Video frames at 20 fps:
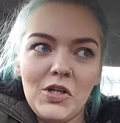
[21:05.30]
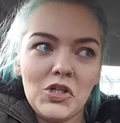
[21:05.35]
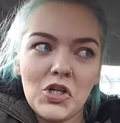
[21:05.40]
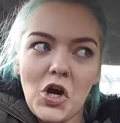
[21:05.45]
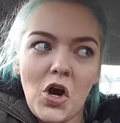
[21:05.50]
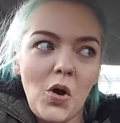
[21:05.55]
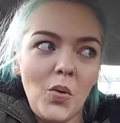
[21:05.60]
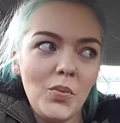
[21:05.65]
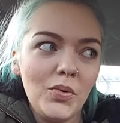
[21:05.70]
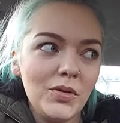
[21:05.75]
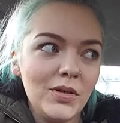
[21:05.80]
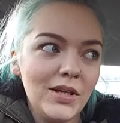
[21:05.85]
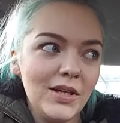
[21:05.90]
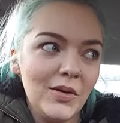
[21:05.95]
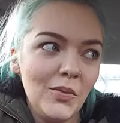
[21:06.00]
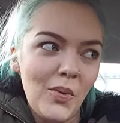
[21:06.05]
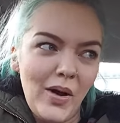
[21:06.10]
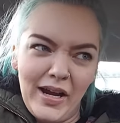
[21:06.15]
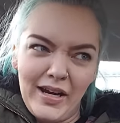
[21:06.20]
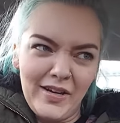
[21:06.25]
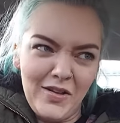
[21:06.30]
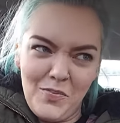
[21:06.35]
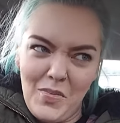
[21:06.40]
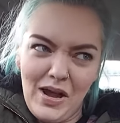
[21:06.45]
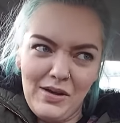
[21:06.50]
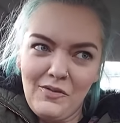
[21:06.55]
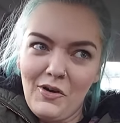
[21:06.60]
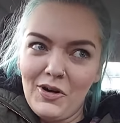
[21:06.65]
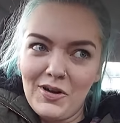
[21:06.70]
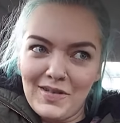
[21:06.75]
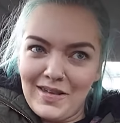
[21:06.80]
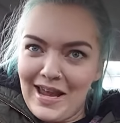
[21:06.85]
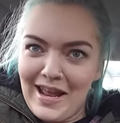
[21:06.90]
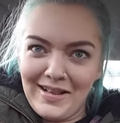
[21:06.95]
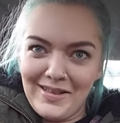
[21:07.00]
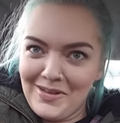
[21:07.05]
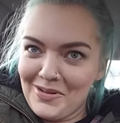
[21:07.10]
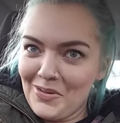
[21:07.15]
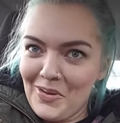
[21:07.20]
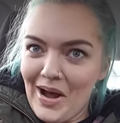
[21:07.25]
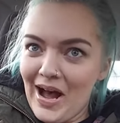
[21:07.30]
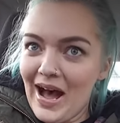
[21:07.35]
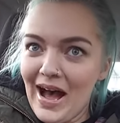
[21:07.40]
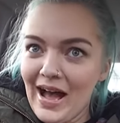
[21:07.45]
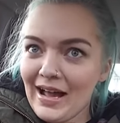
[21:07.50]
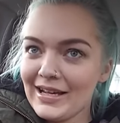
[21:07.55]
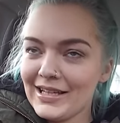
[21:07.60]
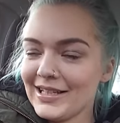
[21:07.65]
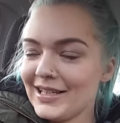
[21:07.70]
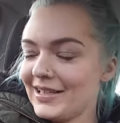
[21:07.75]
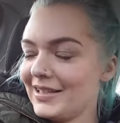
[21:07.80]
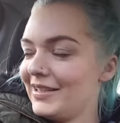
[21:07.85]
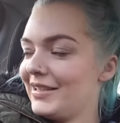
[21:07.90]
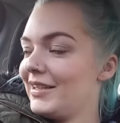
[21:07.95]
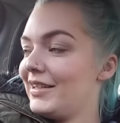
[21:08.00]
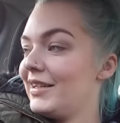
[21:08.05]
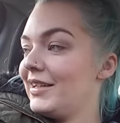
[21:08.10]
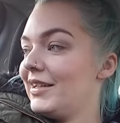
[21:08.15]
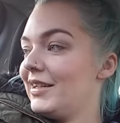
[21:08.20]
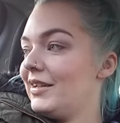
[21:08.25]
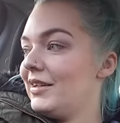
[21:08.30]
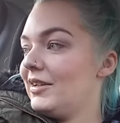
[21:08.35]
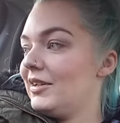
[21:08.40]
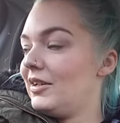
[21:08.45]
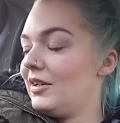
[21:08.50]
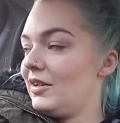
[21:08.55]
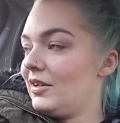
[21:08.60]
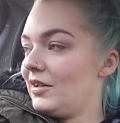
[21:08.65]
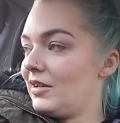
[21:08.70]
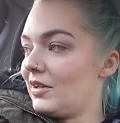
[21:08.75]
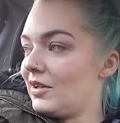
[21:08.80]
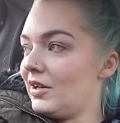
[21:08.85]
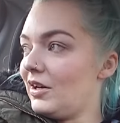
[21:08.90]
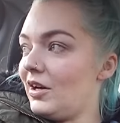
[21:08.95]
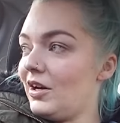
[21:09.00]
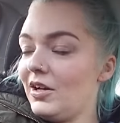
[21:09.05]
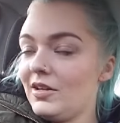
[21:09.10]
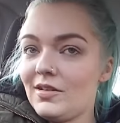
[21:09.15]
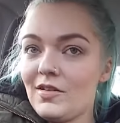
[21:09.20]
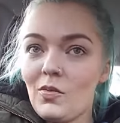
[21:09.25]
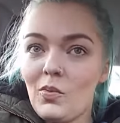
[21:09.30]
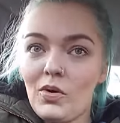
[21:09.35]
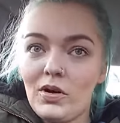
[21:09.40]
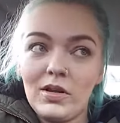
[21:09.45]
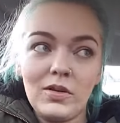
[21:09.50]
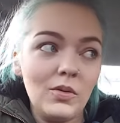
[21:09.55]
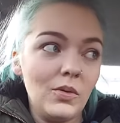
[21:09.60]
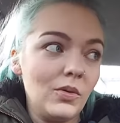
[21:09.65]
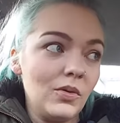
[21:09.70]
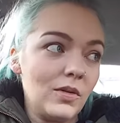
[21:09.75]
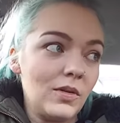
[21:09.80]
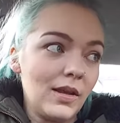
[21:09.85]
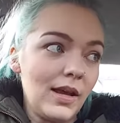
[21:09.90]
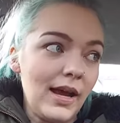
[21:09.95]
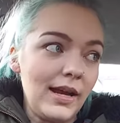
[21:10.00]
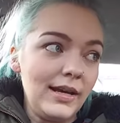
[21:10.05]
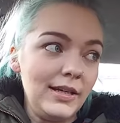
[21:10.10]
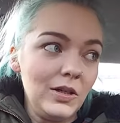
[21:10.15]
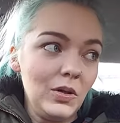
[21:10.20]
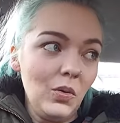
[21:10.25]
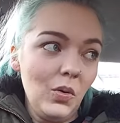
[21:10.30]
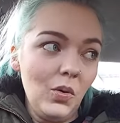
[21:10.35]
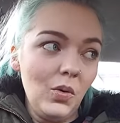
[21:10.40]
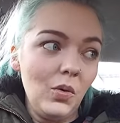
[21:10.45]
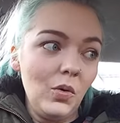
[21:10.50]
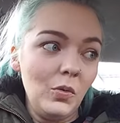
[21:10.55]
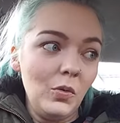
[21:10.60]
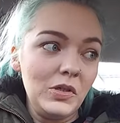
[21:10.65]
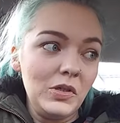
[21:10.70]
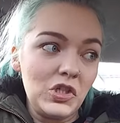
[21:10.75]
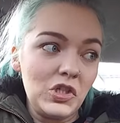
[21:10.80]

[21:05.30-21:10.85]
shop? Why is my voice getting so high? Oh, God. It's one of those... I need to go home and